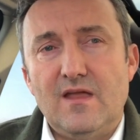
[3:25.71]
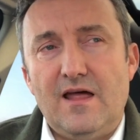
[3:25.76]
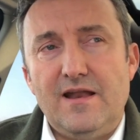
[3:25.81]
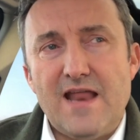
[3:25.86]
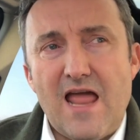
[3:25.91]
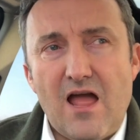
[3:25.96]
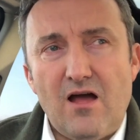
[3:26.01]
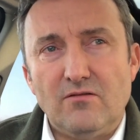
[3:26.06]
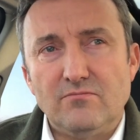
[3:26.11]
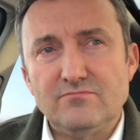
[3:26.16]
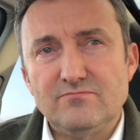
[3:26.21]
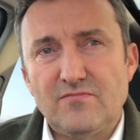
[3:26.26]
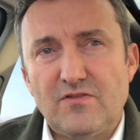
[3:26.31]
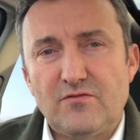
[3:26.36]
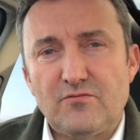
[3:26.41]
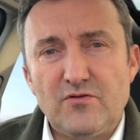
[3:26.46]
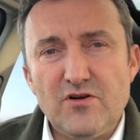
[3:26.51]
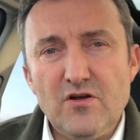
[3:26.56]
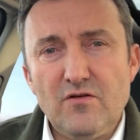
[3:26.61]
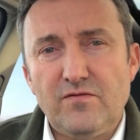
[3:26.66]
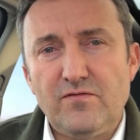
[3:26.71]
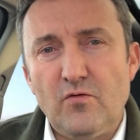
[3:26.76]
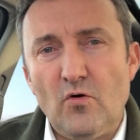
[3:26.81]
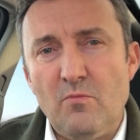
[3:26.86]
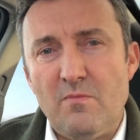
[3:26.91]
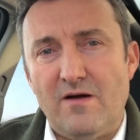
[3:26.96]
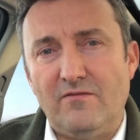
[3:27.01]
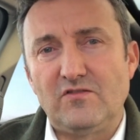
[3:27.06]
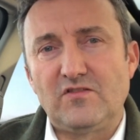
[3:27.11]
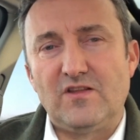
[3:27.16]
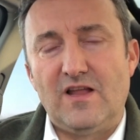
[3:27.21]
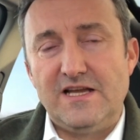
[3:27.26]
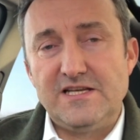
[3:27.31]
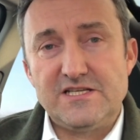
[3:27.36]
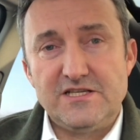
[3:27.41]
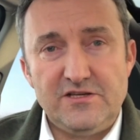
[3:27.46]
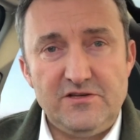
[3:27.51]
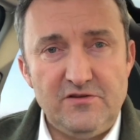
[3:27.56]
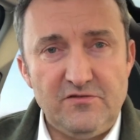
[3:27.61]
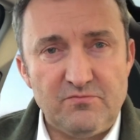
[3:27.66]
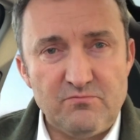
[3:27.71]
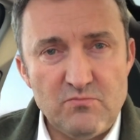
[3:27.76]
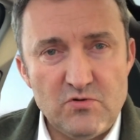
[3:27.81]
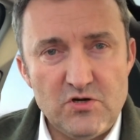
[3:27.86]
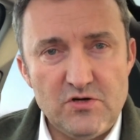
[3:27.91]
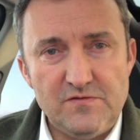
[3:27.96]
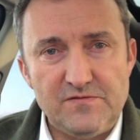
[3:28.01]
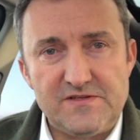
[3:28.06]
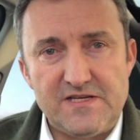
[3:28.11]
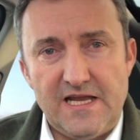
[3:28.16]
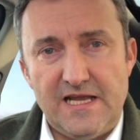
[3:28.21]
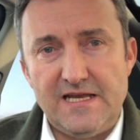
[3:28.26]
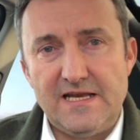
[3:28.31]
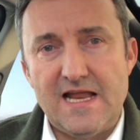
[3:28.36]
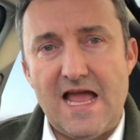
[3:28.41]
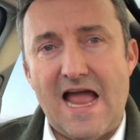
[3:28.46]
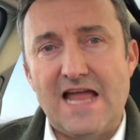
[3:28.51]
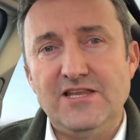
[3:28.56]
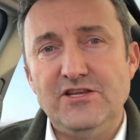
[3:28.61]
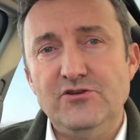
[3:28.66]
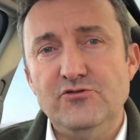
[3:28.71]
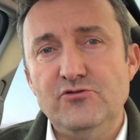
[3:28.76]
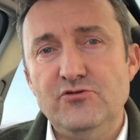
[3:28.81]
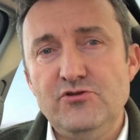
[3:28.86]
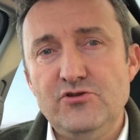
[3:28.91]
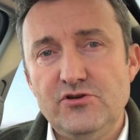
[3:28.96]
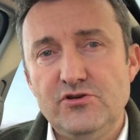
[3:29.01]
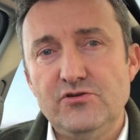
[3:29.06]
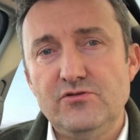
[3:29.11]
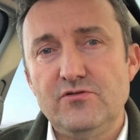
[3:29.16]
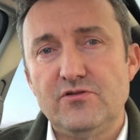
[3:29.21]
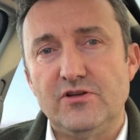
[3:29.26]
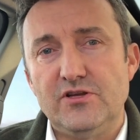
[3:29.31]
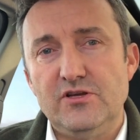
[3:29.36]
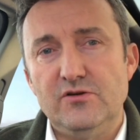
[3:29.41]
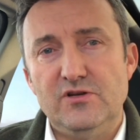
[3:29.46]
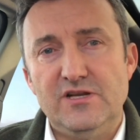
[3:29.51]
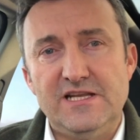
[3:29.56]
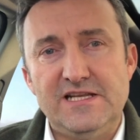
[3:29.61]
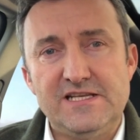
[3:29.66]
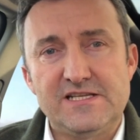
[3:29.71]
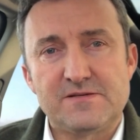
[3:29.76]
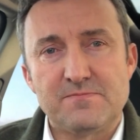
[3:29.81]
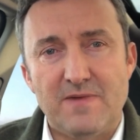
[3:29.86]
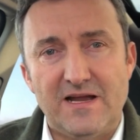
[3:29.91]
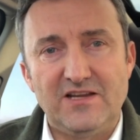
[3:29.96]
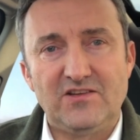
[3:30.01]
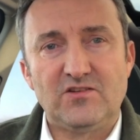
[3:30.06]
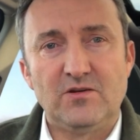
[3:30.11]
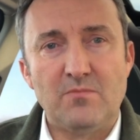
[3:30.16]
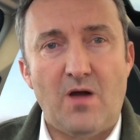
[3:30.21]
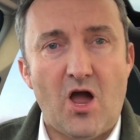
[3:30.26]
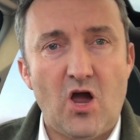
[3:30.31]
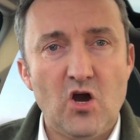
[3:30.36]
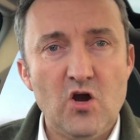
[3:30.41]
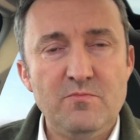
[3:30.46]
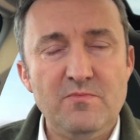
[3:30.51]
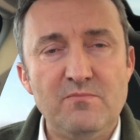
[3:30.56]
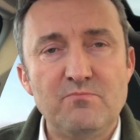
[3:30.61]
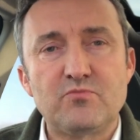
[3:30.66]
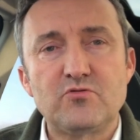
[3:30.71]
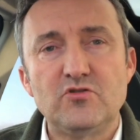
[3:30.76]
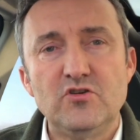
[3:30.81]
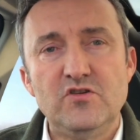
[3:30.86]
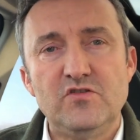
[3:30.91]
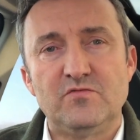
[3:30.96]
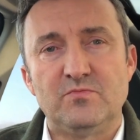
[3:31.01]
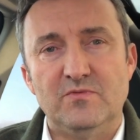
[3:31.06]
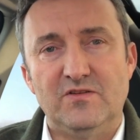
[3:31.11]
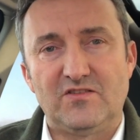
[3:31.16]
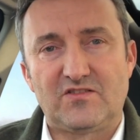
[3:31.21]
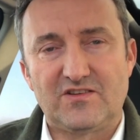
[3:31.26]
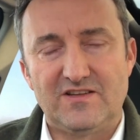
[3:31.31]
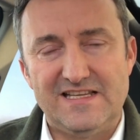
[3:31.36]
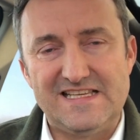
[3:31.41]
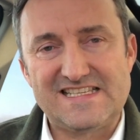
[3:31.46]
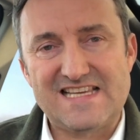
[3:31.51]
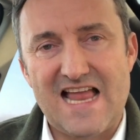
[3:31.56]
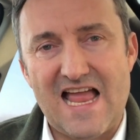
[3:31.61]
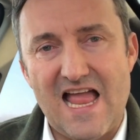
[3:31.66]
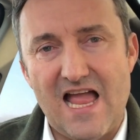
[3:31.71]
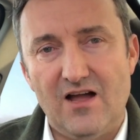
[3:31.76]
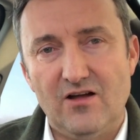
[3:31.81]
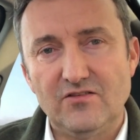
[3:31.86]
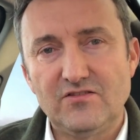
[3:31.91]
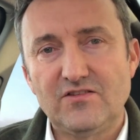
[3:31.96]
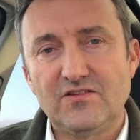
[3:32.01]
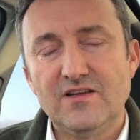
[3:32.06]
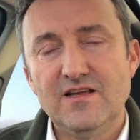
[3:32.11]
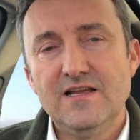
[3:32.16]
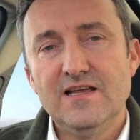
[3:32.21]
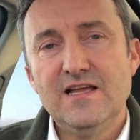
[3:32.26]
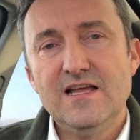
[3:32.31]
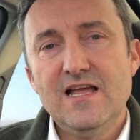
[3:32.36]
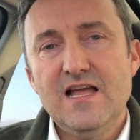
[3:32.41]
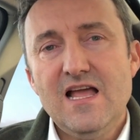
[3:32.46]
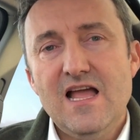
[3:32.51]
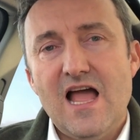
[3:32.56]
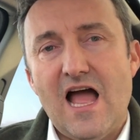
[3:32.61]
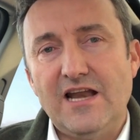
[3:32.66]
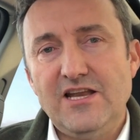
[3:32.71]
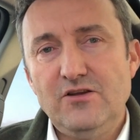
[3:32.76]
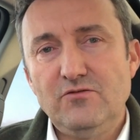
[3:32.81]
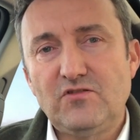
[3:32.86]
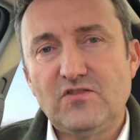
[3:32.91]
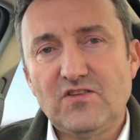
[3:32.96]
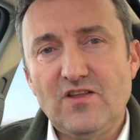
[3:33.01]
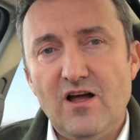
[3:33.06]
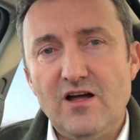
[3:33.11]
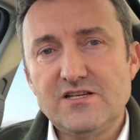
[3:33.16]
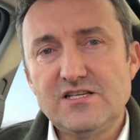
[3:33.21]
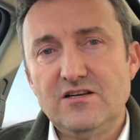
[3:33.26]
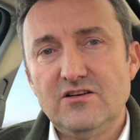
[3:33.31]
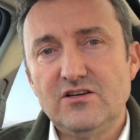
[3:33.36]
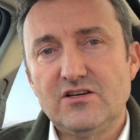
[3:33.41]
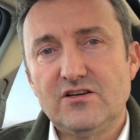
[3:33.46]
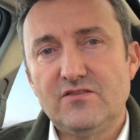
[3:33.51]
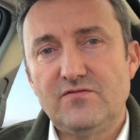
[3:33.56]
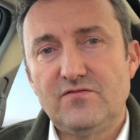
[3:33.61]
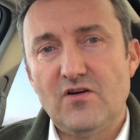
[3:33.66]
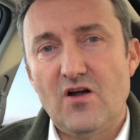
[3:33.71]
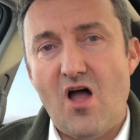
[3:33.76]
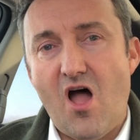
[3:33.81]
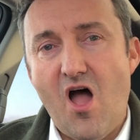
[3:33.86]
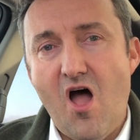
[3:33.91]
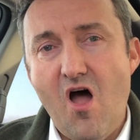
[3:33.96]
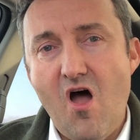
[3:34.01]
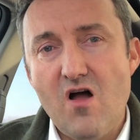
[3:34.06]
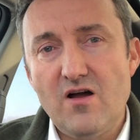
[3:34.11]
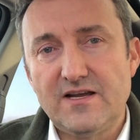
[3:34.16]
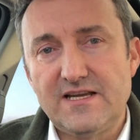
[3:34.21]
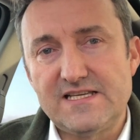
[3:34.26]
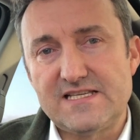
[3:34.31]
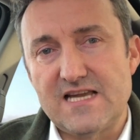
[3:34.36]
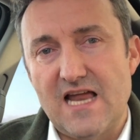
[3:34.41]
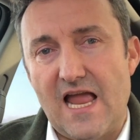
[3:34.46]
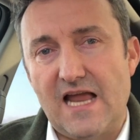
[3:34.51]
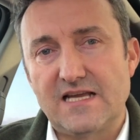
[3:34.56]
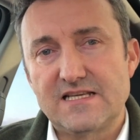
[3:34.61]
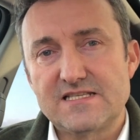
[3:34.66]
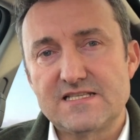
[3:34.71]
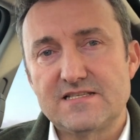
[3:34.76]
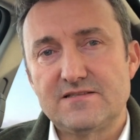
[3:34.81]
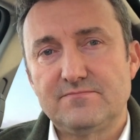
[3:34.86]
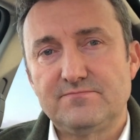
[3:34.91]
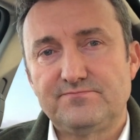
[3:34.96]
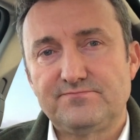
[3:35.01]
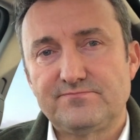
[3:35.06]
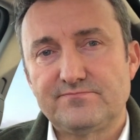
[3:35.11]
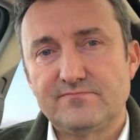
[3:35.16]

And now, three or four months later, you've moved in and you knew that you needed to make some home improvements to this house. And you start to look for architects.